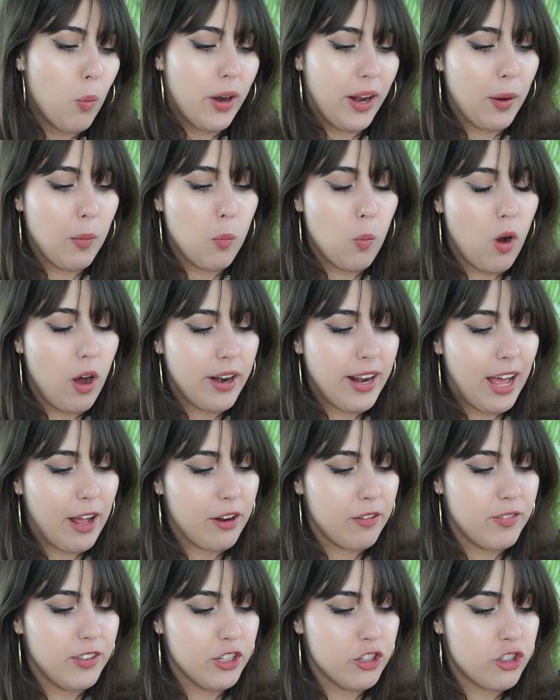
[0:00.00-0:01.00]
what I want
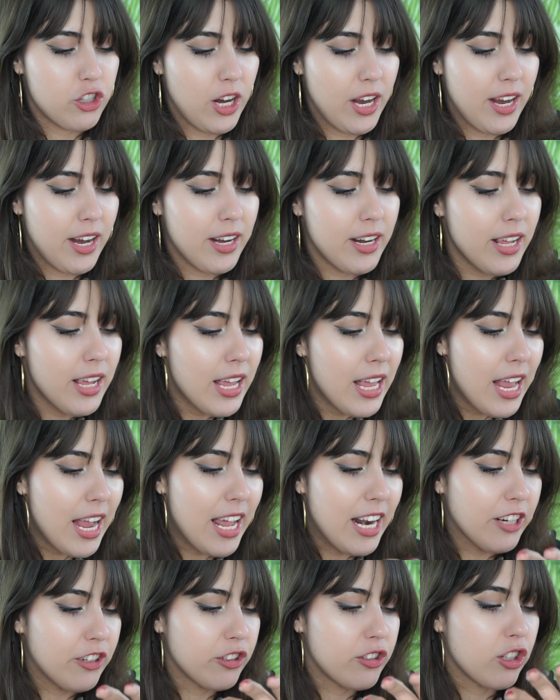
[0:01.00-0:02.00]
out of the shade.
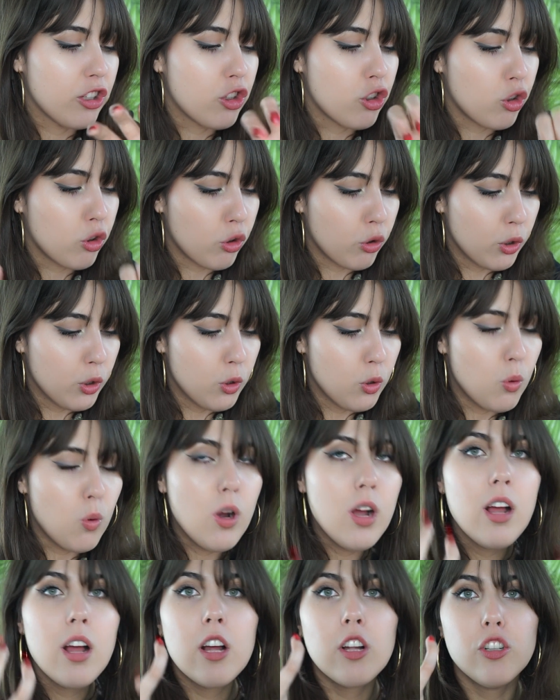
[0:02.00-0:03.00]
And it's just a
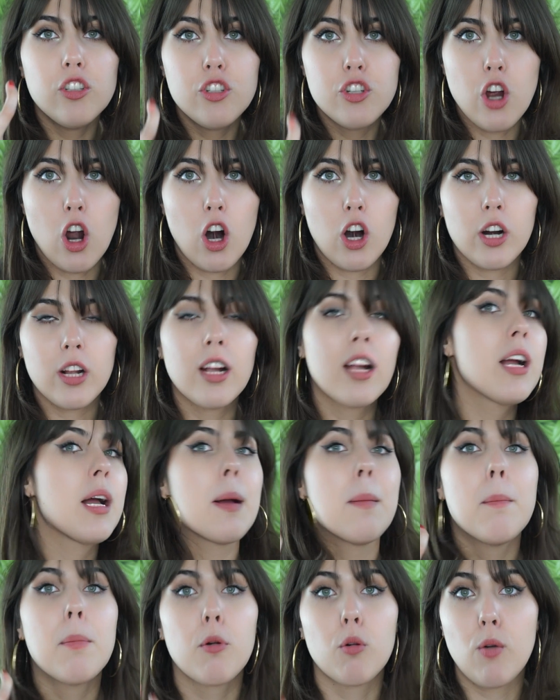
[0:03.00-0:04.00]
true dark
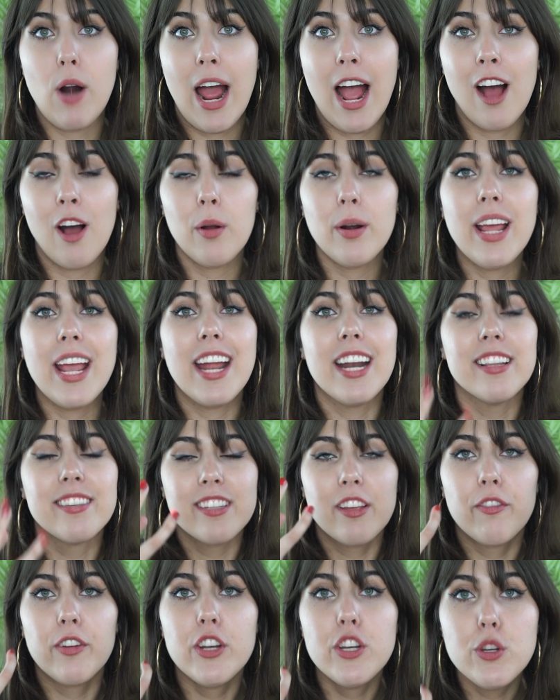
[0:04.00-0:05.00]
brown, and
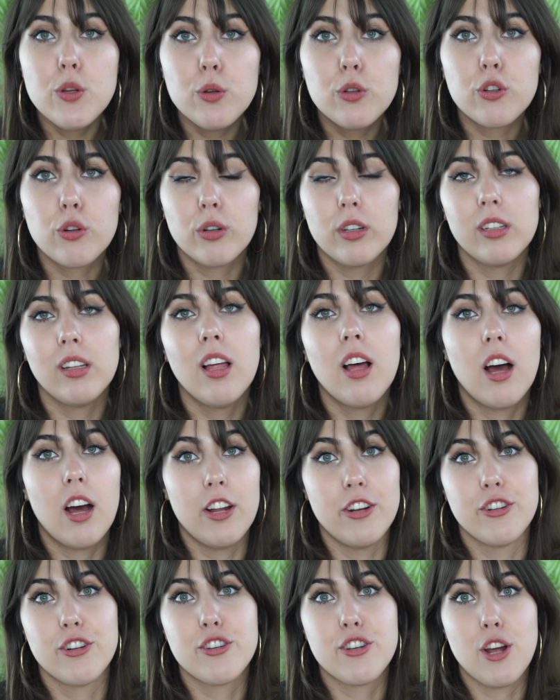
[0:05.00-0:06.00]
it's of a neutral
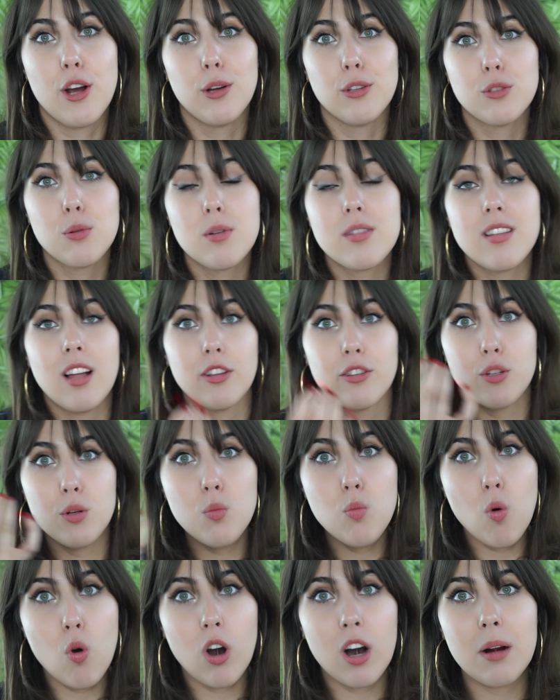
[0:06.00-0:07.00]
undertone, so it's not
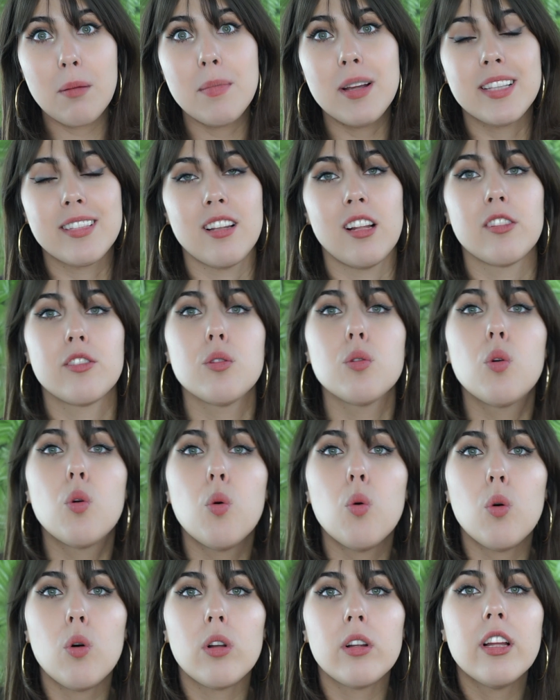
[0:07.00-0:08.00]
too warm, it's not too
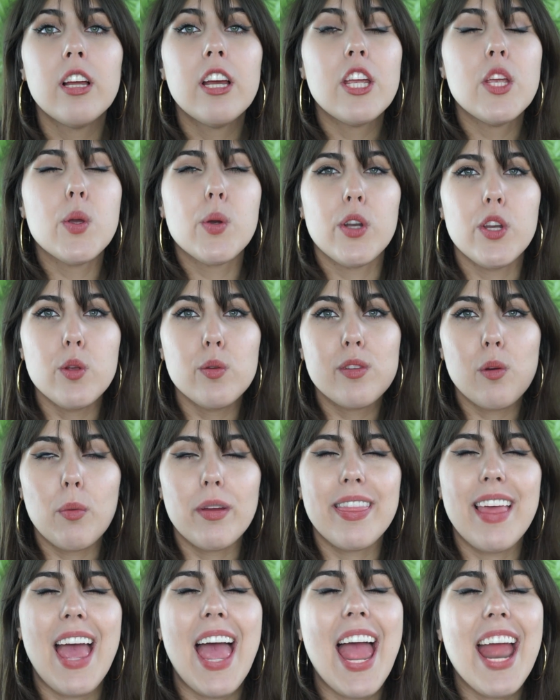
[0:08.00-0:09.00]
cool. You could use it
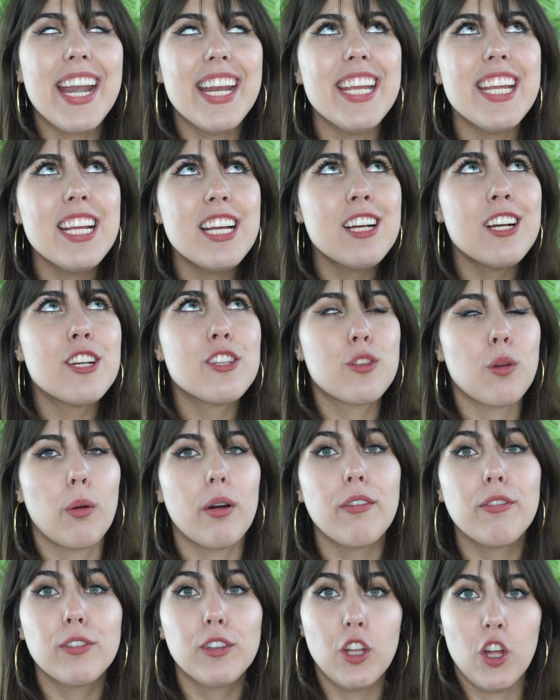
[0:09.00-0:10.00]
with any
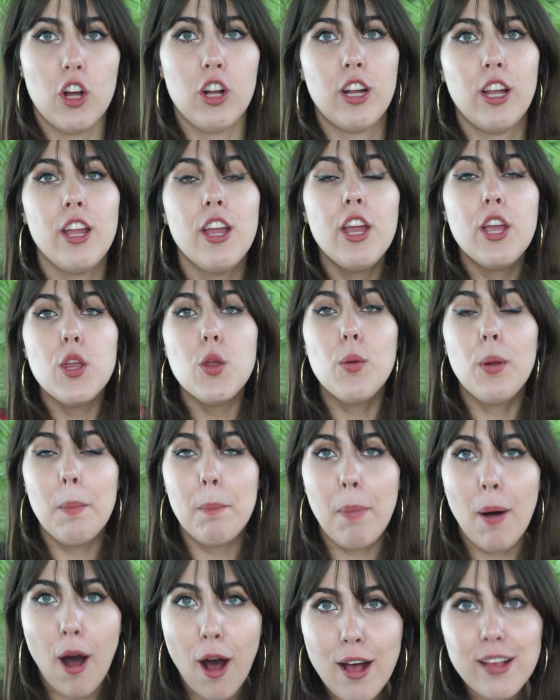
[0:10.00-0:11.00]
sort of look you
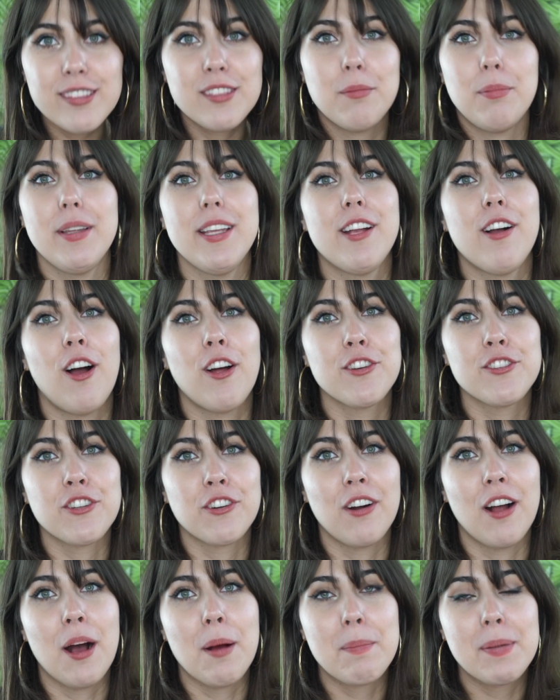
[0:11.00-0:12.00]
could possibly
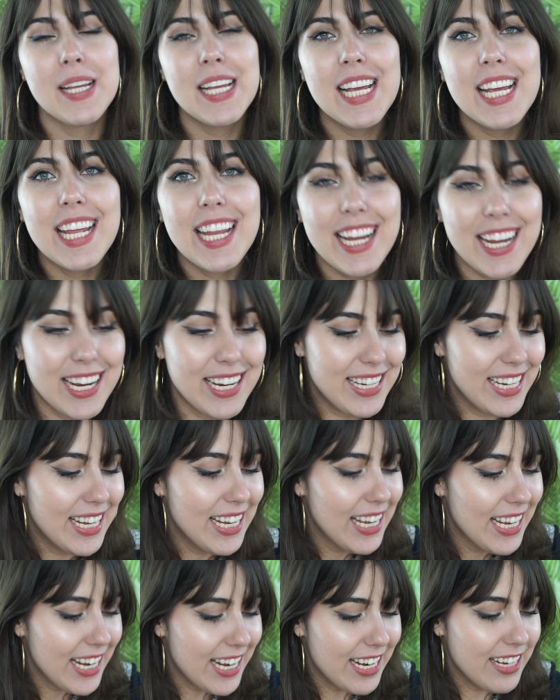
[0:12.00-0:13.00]
conjure up. It
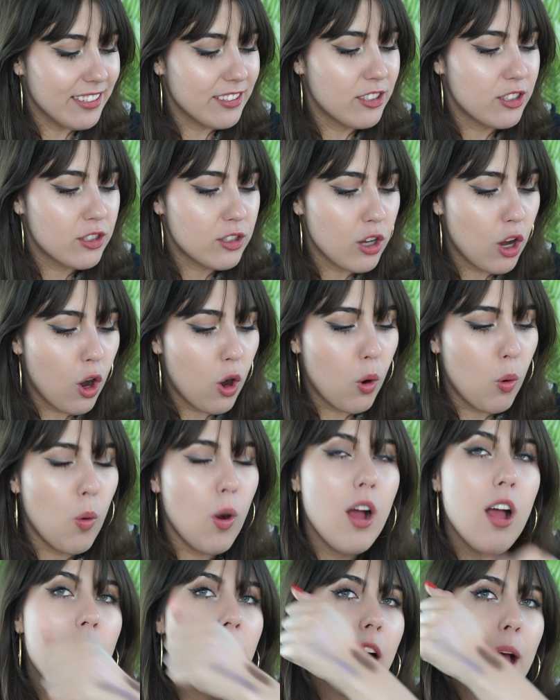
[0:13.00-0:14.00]
is
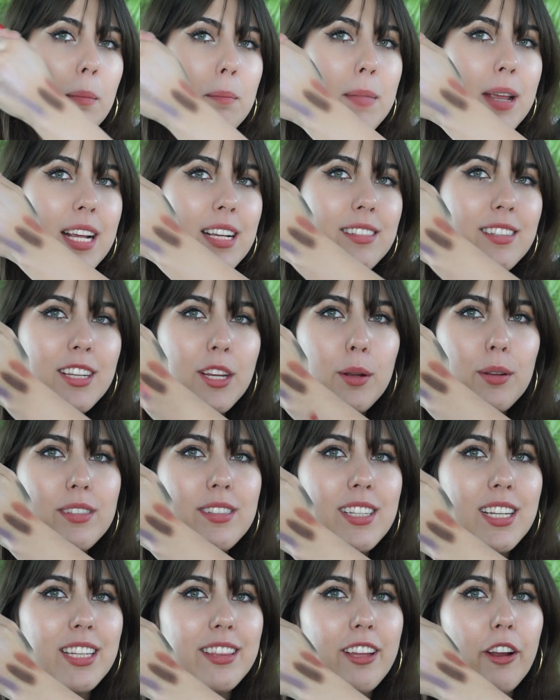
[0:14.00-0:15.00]
so amazing. You can
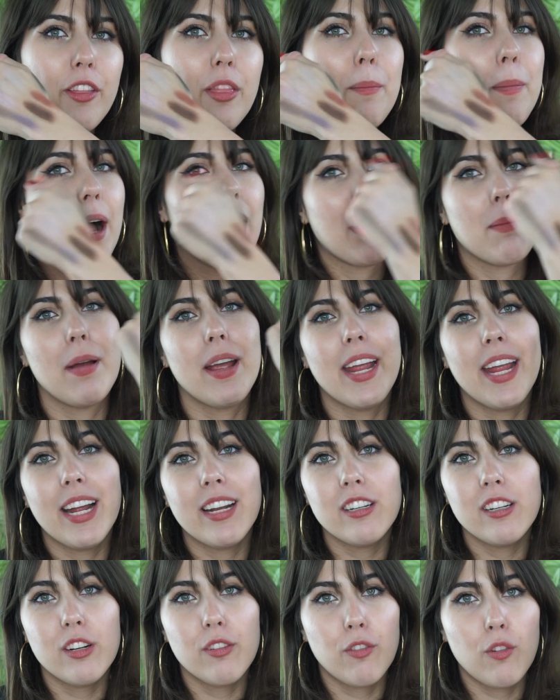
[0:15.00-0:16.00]
see it there on the back of my
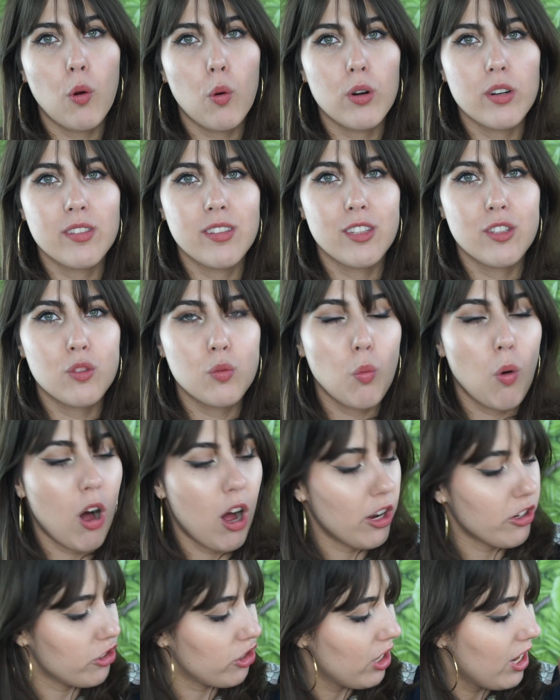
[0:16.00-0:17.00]
hand, and of course the
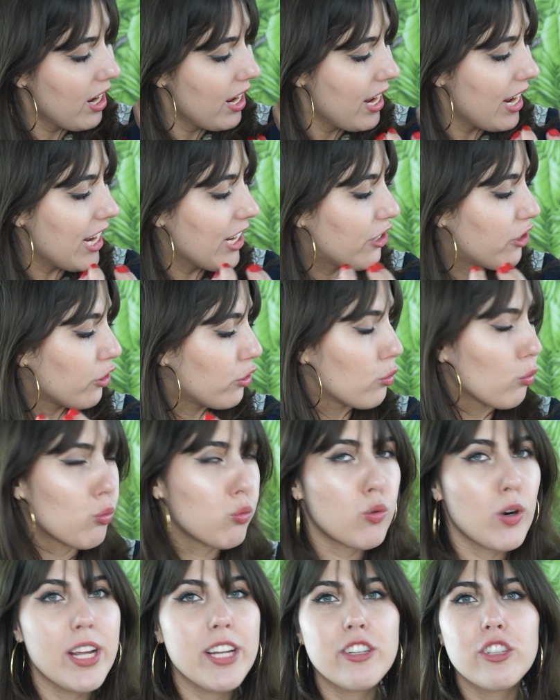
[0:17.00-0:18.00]
swatch. It's just
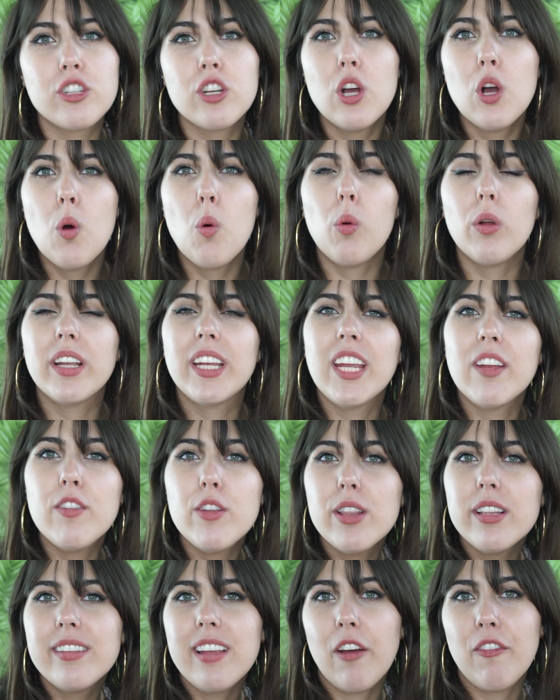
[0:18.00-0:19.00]
rich, will give
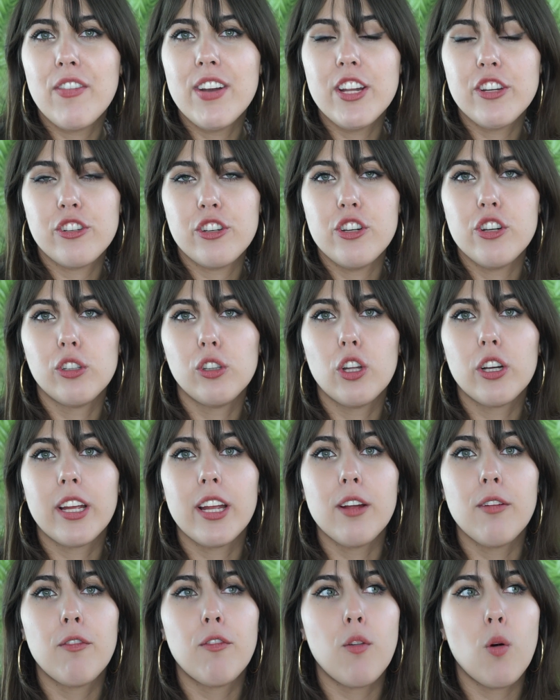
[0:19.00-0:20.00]
you the definition you're
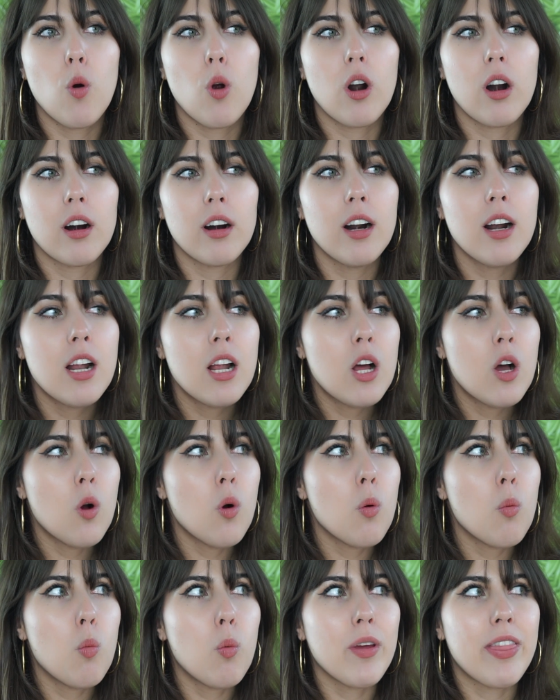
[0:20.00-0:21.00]
looking for
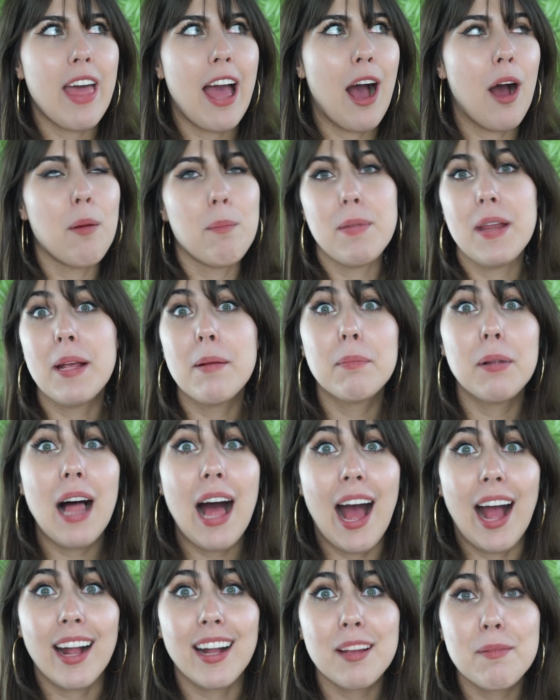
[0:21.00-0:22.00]
without being
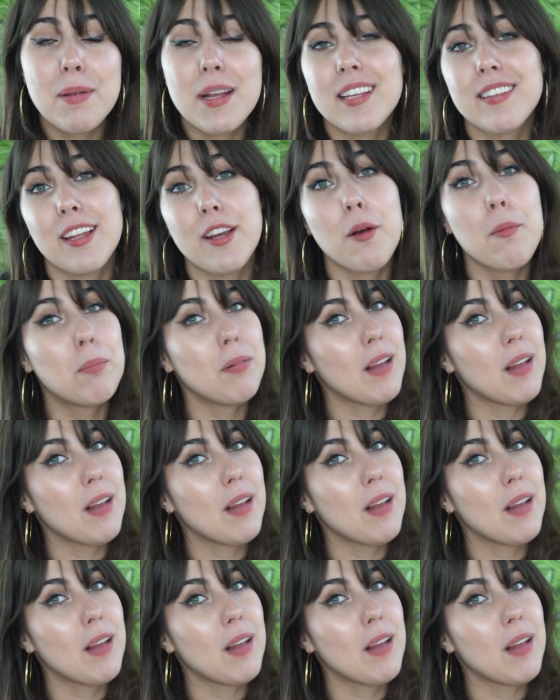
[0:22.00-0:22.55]
black, because I know